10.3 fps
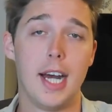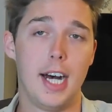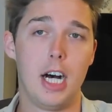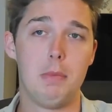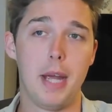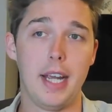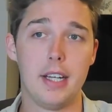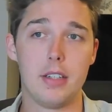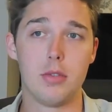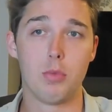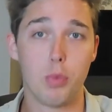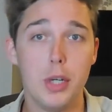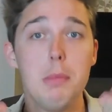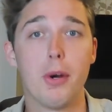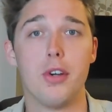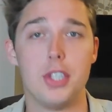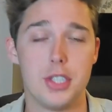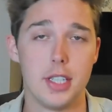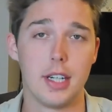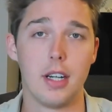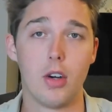and repurchasing?